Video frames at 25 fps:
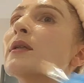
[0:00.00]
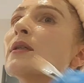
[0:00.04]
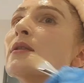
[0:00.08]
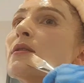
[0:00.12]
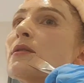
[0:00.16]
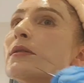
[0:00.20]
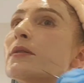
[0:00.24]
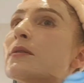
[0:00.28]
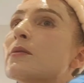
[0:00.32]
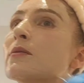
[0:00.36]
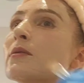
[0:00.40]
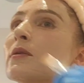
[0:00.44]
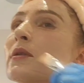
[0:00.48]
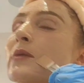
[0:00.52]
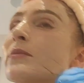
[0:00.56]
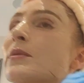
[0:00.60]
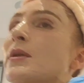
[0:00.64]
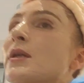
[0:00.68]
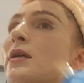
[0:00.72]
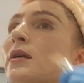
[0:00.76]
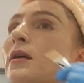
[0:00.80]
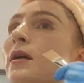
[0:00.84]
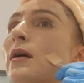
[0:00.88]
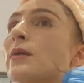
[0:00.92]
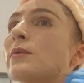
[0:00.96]
It took
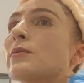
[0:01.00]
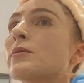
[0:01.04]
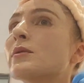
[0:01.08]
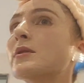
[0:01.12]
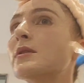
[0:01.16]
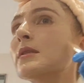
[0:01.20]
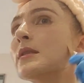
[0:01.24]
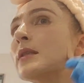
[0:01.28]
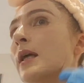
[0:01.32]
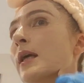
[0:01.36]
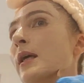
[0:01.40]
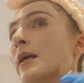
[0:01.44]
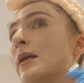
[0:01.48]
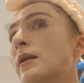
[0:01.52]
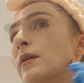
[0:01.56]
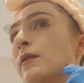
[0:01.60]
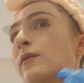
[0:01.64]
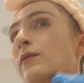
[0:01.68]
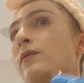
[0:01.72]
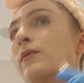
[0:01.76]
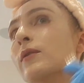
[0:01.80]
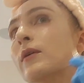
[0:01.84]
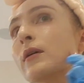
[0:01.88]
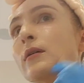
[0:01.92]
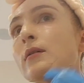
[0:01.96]
me, I would say,
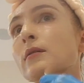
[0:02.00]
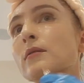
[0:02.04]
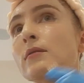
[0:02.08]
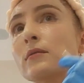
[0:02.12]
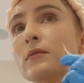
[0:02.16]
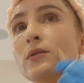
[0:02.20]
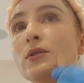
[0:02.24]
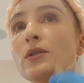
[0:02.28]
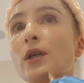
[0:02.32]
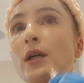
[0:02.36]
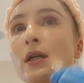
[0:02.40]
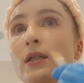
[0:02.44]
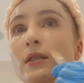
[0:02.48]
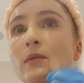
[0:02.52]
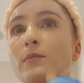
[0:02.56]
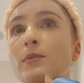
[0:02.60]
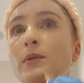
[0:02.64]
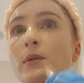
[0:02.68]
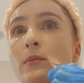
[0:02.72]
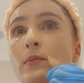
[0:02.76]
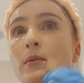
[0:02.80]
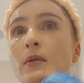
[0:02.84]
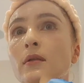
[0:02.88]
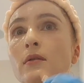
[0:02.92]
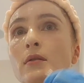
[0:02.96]
if just
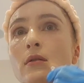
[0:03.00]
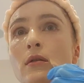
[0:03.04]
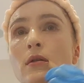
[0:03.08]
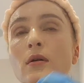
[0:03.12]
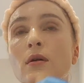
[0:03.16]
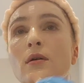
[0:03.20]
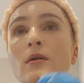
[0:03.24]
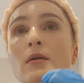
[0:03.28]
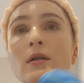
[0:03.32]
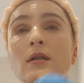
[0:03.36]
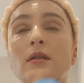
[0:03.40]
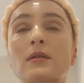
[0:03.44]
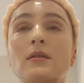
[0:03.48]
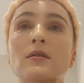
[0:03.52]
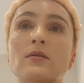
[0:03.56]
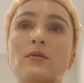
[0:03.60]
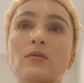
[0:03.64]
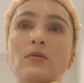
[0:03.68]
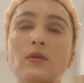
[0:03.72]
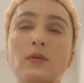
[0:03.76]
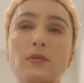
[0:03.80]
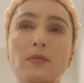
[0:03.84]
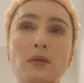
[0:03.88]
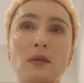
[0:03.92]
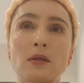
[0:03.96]
BB Glow, it
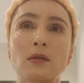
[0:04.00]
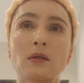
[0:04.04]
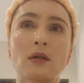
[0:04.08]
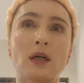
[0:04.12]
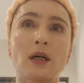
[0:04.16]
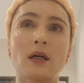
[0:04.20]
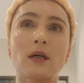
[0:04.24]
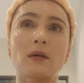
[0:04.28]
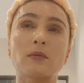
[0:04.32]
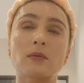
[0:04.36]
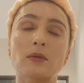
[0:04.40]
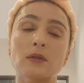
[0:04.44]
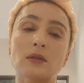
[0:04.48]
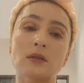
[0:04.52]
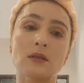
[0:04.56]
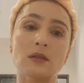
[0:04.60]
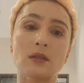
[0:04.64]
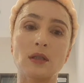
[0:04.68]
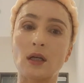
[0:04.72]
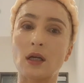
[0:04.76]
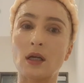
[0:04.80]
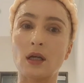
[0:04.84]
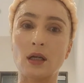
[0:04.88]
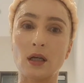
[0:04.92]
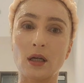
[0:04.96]
took me, I would
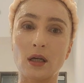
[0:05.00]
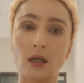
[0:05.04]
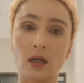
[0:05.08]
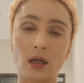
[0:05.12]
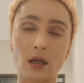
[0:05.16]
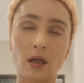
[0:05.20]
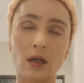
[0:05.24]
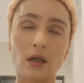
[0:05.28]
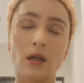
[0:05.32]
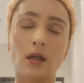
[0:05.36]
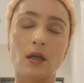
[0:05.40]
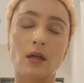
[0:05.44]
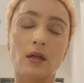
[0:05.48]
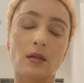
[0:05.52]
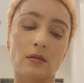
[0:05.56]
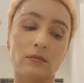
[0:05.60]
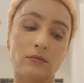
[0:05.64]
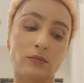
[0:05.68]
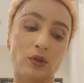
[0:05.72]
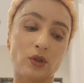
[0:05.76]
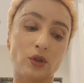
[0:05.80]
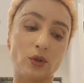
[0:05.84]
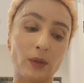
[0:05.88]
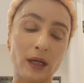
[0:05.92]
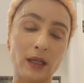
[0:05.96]
say,
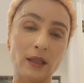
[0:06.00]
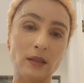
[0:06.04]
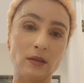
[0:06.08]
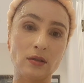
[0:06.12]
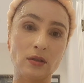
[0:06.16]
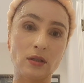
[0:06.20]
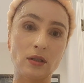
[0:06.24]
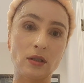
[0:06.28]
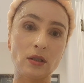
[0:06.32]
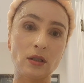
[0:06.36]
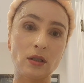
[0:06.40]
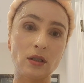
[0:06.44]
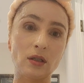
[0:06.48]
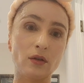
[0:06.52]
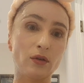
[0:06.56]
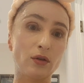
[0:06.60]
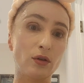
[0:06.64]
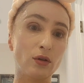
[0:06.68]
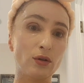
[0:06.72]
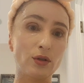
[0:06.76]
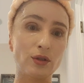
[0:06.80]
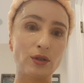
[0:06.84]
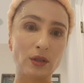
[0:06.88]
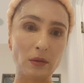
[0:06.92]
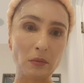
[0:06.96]

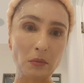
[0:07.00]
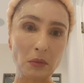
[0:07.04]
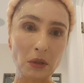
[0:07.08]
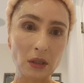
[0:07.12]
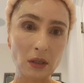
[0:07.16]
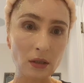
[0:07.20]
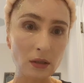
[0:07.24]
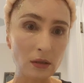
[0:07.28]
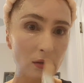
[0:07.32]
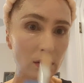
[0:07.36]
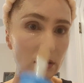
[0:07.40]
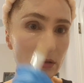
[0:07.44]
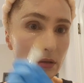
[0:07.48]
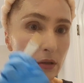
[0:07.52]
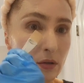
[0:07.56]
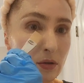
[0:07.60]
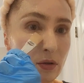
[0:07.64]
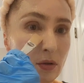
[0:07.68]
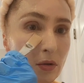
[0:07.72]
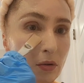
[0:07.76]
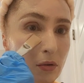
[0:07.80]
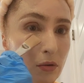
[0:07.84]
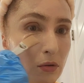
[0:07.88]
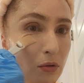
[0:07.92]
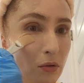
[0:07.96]
20-30 minutes
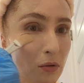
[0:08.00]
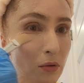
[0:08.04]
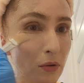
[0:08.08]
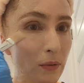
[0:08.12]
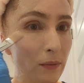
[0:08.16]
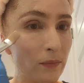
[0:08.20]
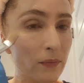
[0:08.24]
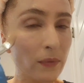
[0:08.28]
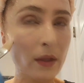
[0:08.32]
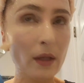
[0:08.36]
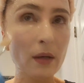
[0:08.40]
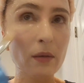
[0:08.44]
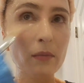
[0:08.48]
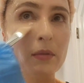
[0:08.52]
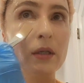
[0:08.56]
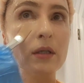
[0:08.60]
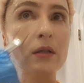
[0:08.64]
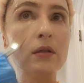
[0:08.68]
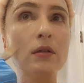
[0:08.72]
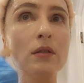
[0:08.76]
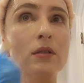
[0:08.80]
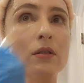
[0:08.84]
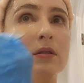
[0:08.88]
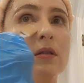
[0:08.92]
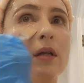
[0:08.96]
to do,
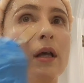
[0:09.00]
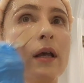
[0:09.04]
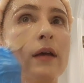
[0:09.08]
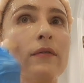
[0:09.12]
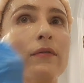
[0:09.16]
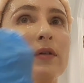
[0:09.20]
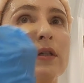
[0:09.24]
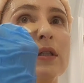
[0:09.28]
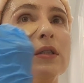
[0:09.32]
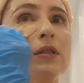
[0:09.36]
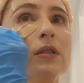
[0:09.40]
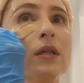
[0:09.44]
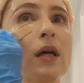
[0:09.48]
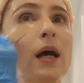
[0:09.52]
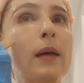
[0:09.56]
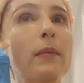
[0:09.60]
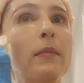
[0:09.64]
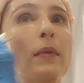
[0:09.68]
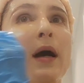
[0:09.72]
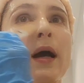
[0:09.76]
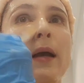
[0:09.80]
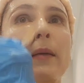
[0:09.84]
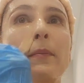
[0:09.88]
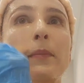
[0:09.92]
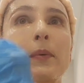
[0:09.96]
because every
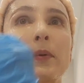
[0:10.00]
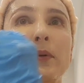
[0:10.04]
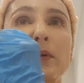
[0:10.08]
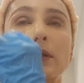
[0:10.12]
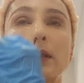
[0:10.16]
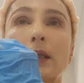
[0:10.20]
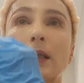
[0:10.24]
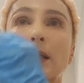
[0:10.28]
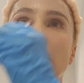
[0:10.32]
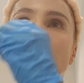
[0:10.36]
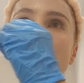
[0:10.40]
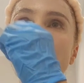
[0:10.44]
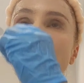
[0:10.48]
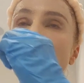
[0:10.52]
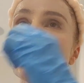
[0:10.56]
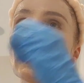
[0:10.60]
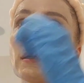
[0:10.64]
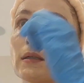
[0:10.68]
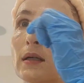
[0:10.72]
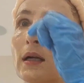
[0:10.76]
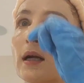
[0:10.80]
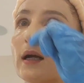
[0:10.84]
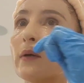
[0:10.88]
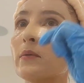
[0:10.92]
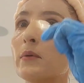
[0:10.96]
time I put a
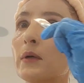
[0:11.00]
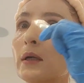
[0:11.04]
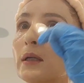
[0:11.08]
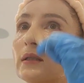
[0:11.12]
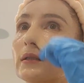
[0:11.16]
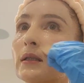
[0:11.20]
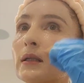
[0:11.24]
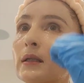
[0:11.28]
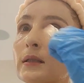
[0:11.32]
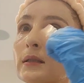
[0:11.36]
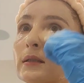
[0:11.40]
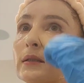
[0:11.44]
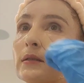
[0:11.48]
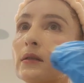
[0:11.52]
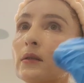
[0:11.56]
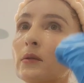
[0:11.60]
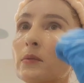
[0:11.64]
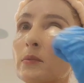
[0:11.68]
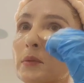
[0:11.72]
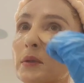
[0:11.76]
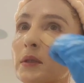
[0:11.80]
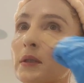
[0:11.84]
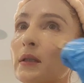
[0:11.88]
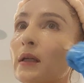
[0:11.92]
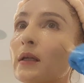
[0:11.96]
layer, I wait a
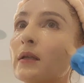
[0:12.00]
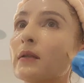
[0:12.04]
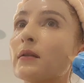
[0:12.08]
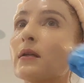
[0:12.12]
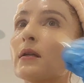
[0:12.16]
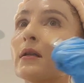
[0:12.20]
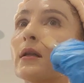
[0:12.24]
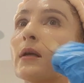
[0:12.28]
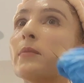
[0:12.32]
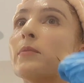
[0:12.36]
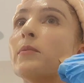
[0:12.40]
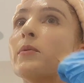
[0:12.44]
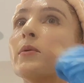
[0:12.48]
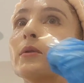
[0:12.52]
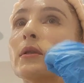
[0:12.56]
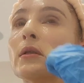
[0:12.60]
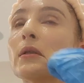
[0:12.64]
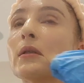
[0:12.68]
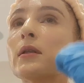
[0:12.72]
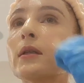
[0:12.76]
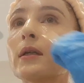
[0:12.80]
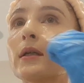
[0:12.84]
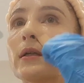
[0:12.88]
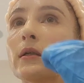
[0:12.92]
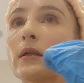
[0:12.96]
little bit and then I put
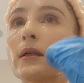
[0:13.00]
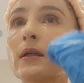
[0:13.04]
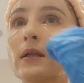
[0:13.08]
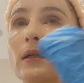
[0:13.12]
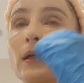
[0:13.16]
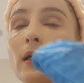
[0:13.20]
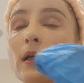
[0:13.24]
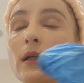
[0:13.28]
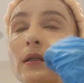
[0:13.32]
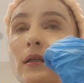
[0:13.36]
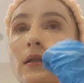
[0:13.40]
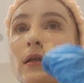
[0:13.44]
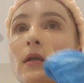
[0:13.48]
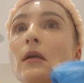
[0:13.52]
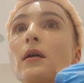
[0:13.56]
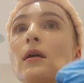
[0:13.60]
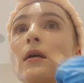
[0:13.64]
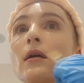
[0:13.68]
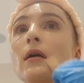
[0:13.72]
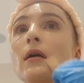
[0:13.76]
a layer again,